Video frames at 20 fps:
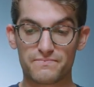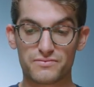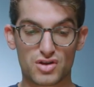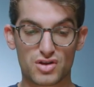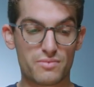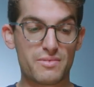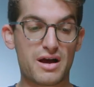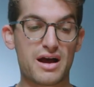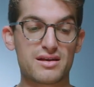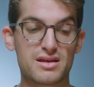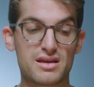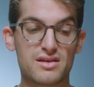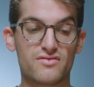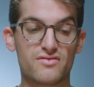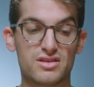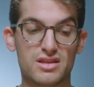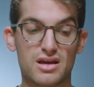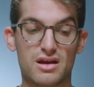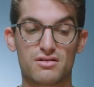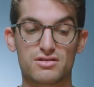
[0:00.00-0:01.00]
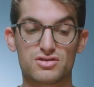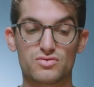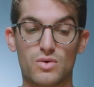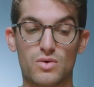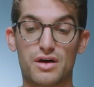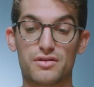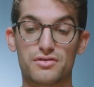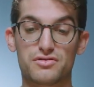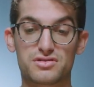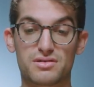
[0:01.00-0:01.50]
they're about even there as
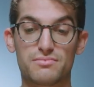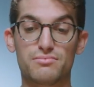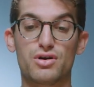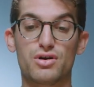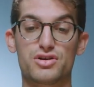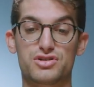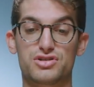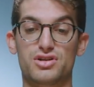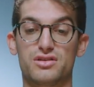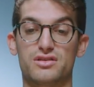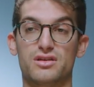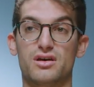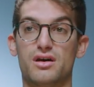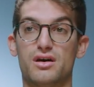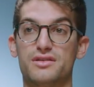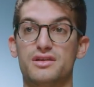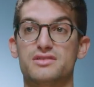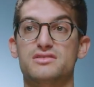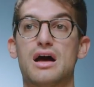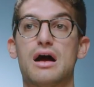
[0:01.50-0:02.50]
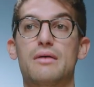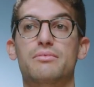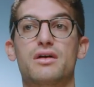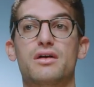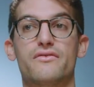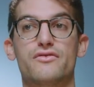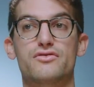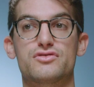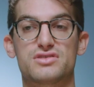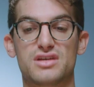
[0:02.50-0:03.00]
well. There's some push on the, on the top
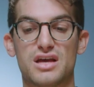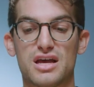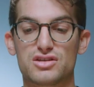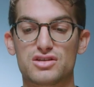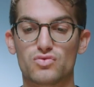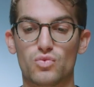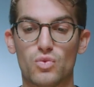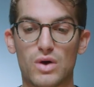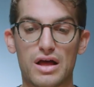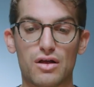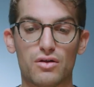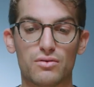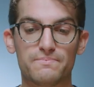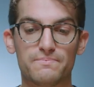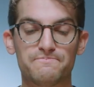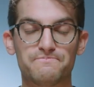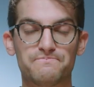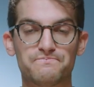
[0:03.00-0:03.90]
covers as well.